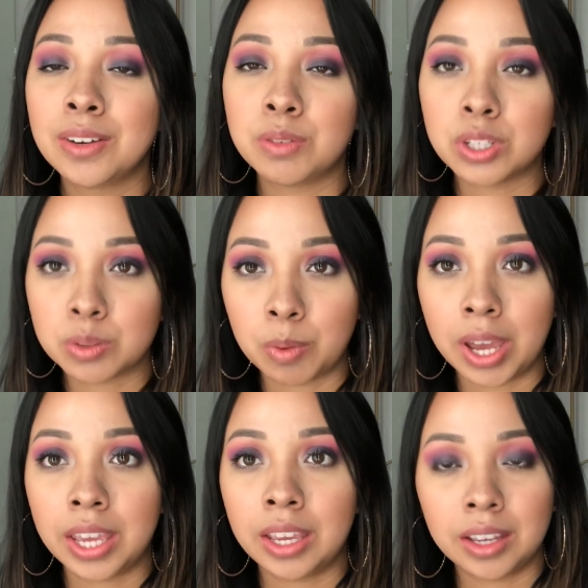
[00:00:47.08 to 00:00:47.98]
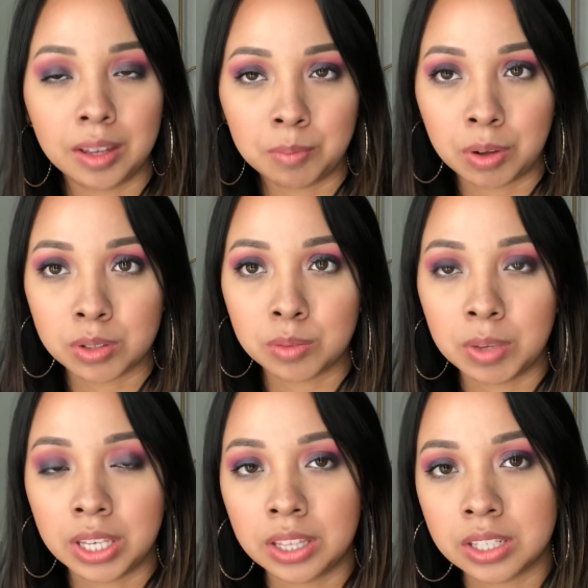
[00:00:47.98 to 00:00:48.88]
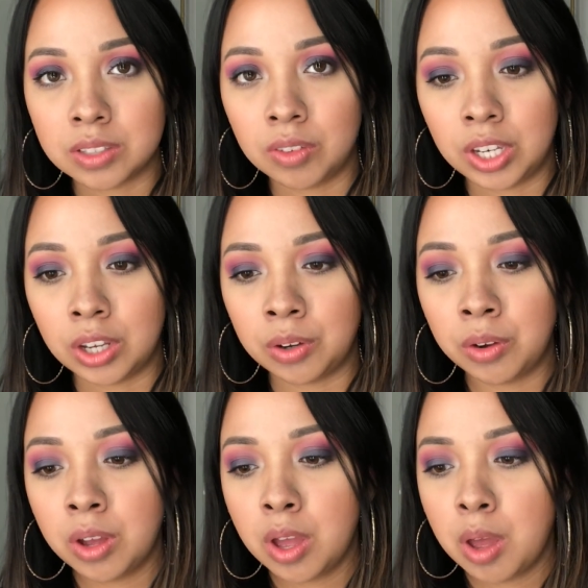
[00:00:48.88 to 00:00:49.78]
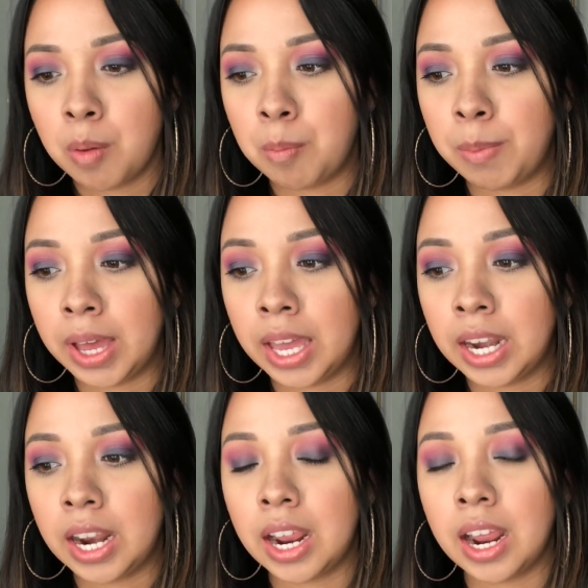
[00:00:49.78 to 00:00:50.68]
which is why I'm also making this video. But